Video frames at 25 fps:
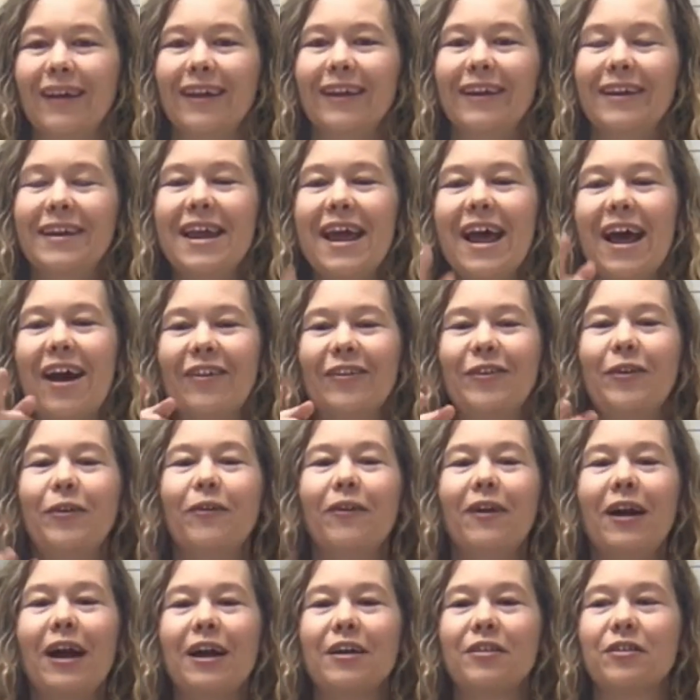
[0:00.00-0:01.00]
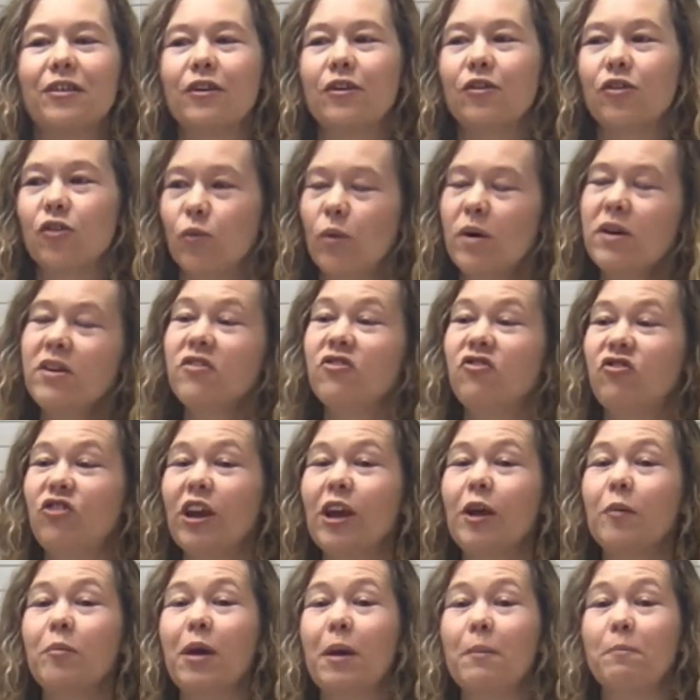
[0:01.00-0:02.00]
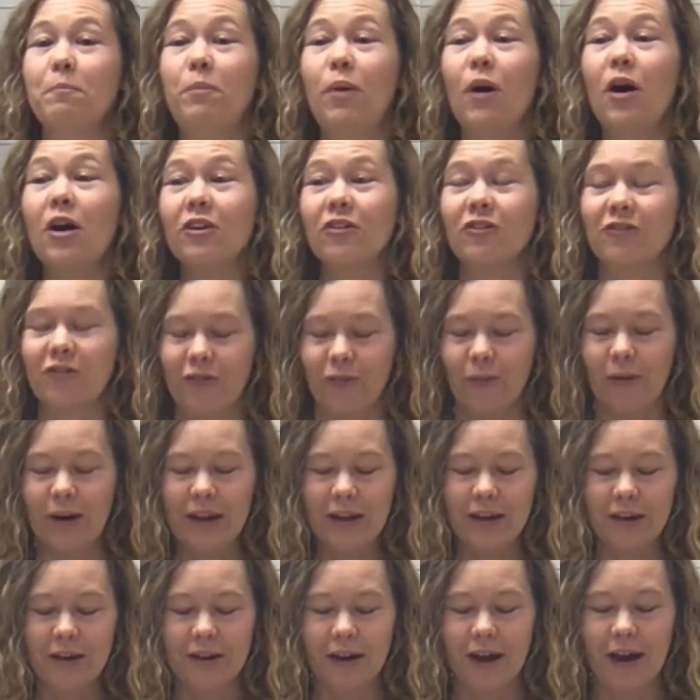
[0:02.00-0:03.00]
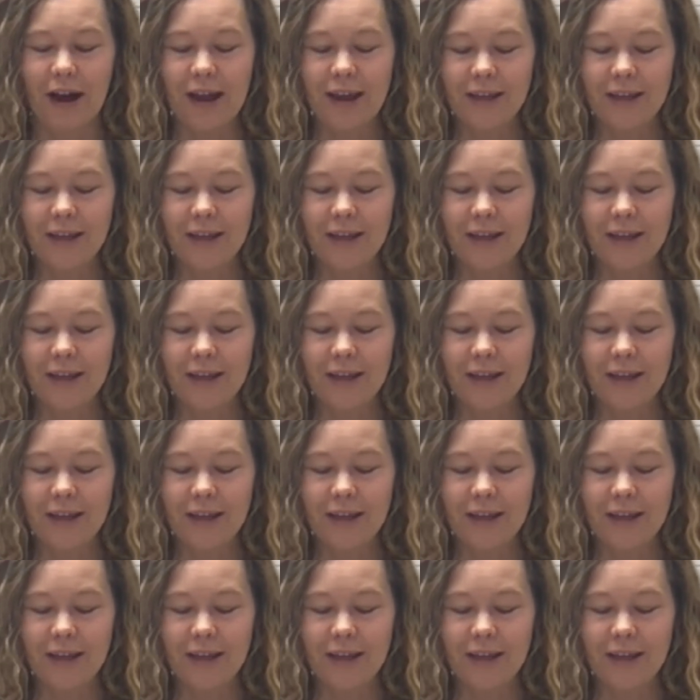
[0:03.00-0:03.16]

Now, you are asking, so when does Jacob get punished for what he did to,